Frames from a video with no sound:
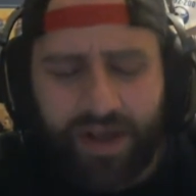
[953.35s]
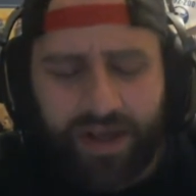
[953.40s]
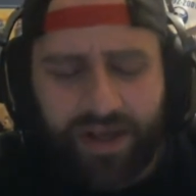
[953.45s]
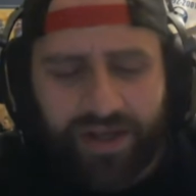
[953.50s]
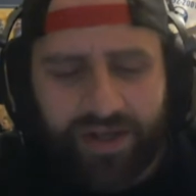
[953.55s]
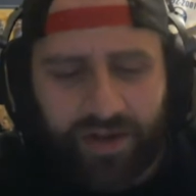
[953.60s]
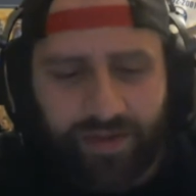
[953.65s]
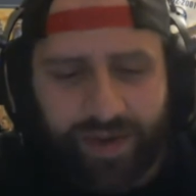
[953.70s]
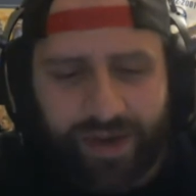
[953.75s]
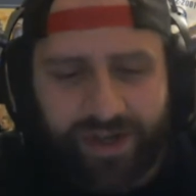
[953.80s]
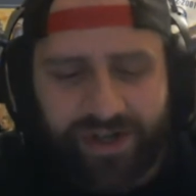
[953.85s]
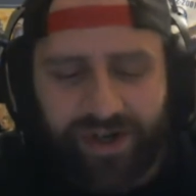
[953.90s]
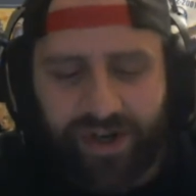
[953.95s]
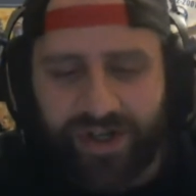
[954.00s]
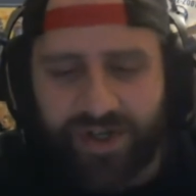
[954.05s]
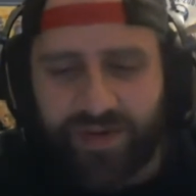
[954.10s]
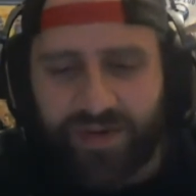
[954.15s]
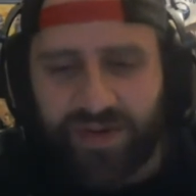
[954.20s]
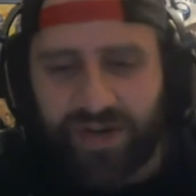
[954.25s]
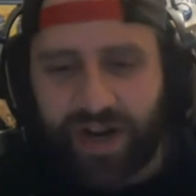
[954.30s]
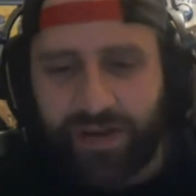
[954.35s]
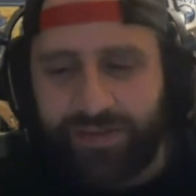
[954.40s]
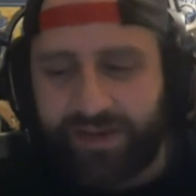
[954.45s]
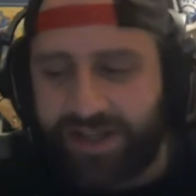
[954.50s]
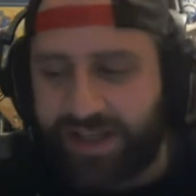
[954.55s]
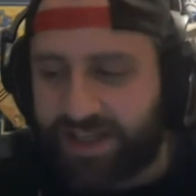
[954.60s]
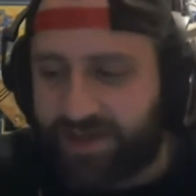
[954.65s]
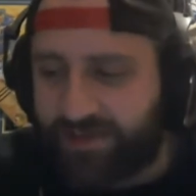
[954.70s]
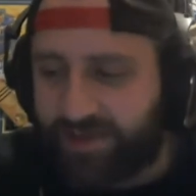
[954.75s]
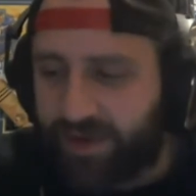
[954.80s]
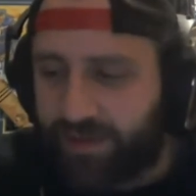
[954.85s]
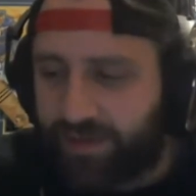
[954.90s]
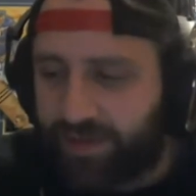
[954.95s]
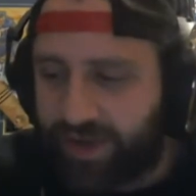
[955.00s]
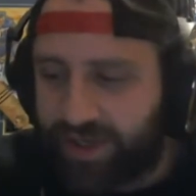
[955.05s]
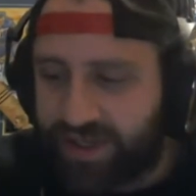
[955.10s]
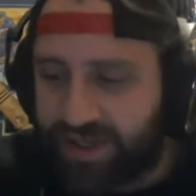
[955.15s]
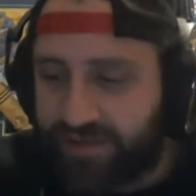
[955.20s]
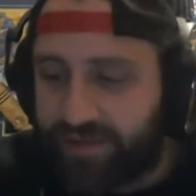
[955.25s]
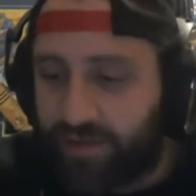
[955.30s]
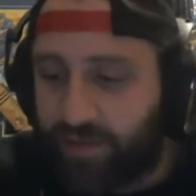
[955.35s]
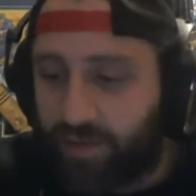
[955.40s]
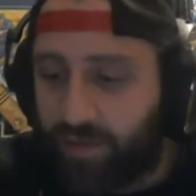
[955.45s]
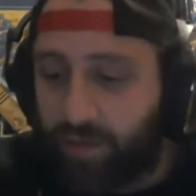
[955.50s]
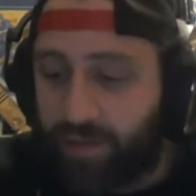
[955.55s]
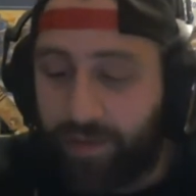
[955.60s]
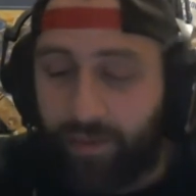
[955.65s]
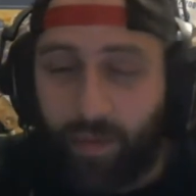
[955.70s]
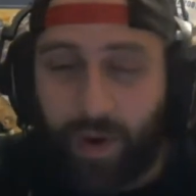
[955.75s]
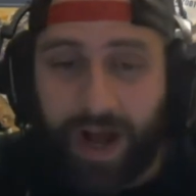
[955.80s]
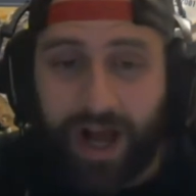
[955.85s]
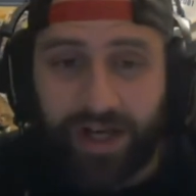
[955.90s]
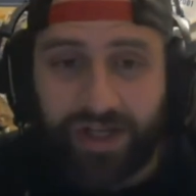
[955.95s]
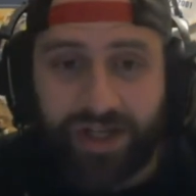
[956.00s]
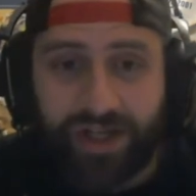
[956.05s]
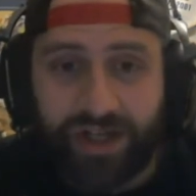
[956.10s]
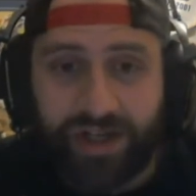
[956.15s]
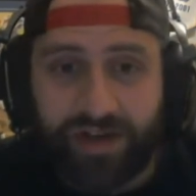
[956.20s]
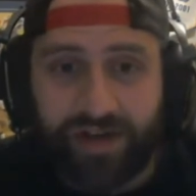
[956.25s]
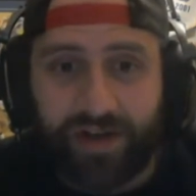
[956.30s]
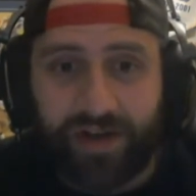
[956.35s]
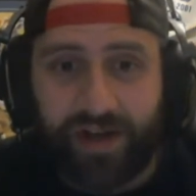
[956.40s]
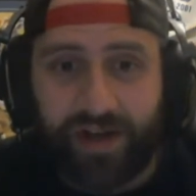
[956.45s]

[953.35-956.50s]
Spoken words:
So make sure you subscribe to ESPN Plus to even watch it.